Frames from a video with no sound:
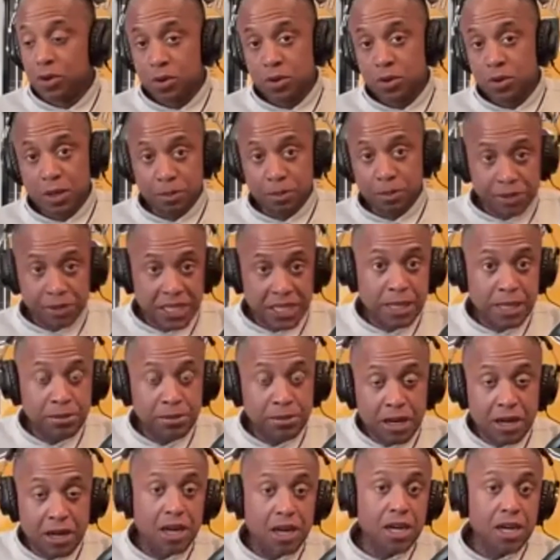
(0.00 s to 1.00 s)
The teams
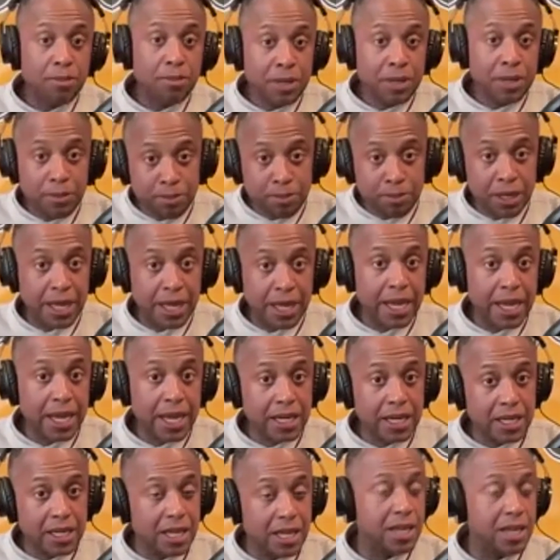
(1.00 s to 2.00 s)
they're going to be
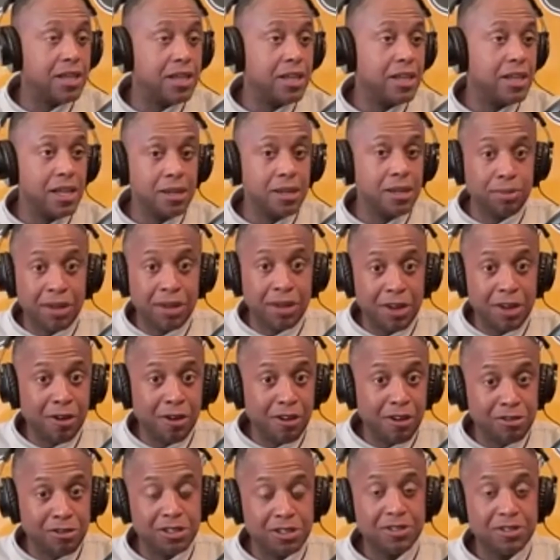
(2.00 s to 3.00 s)
playing in the
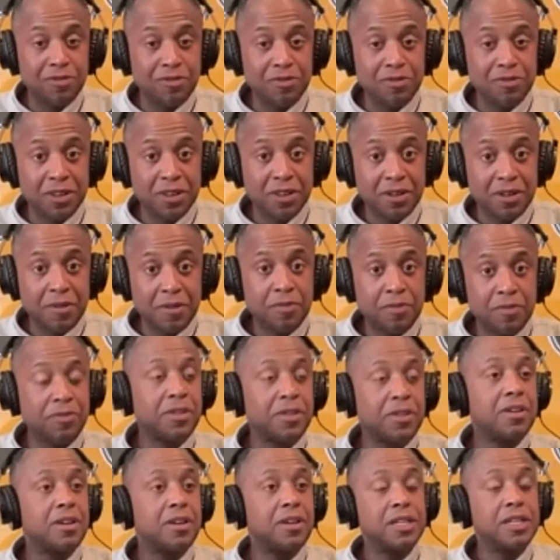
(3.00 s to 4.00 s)
playoffs,
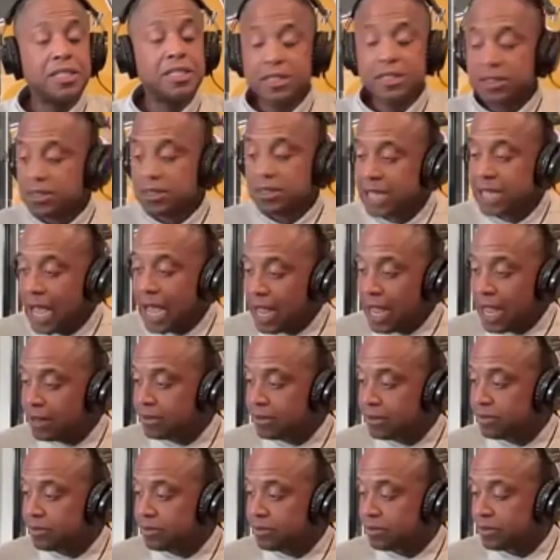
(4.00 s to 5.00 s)
Scott,
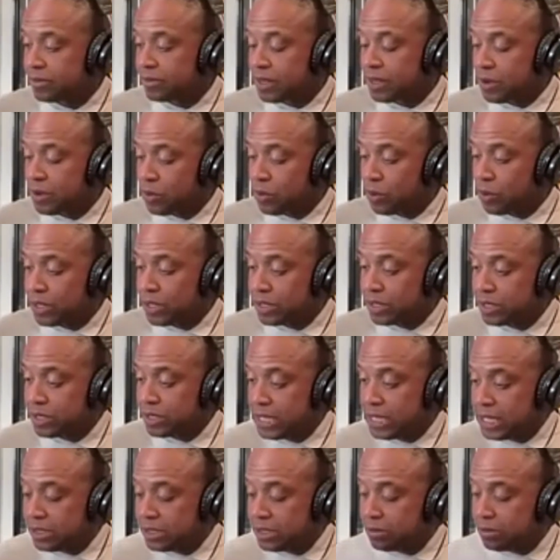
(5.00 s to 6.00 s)
when the
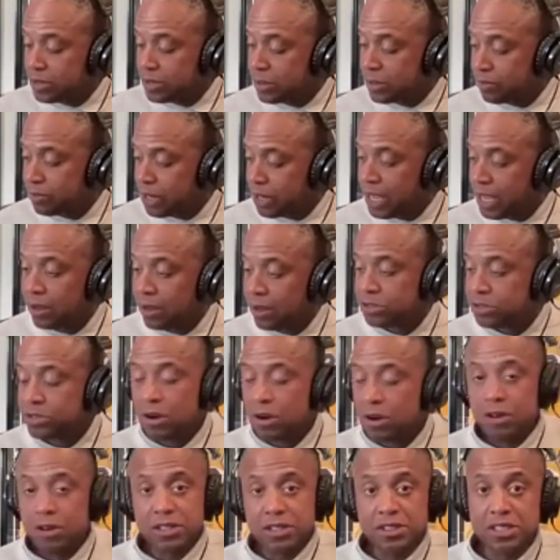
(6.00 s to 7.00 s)
playoffs
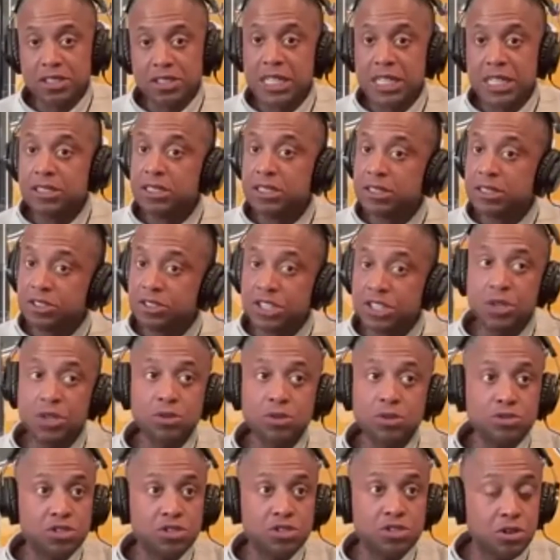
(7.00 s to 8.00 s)
start, the season is
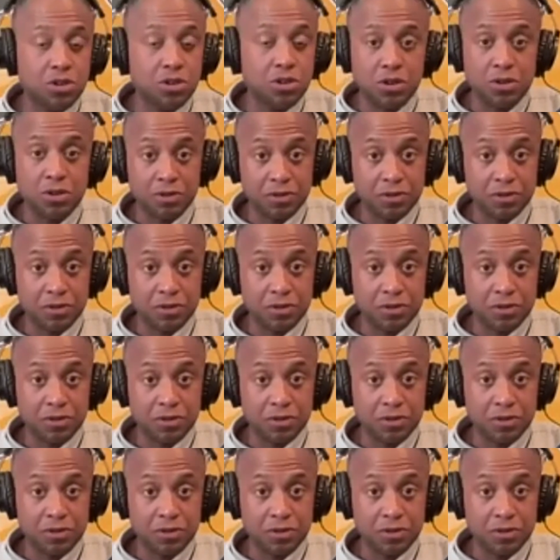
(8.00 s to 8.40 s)
0-0.